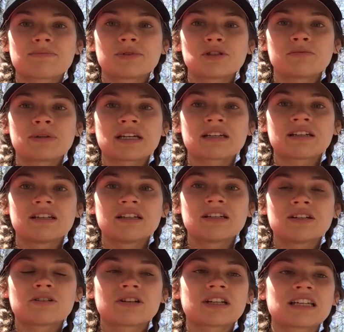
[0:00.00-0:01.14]
blooming.
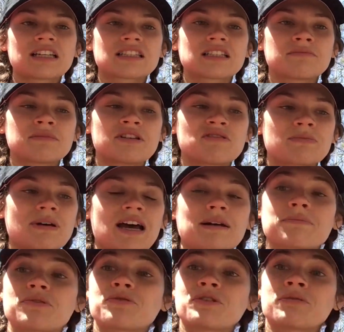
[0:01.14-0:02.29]
We're getting some leaves back
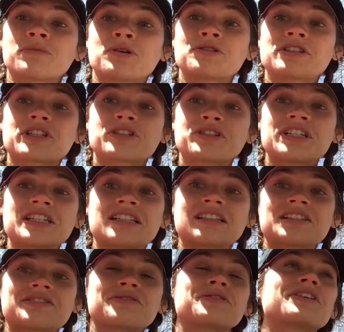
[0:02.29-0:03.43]
before most of the trees in
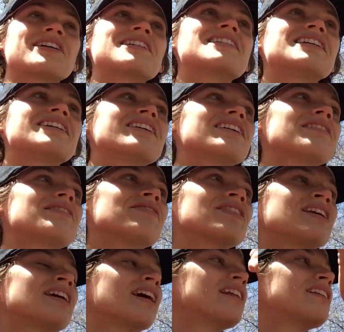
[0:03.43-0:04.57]
this forest here.
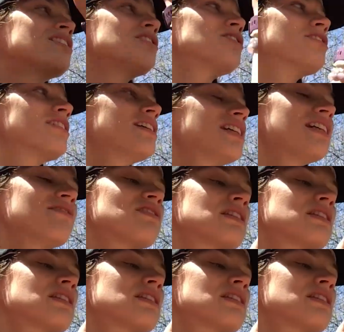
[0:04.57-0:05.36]
And the tree leaves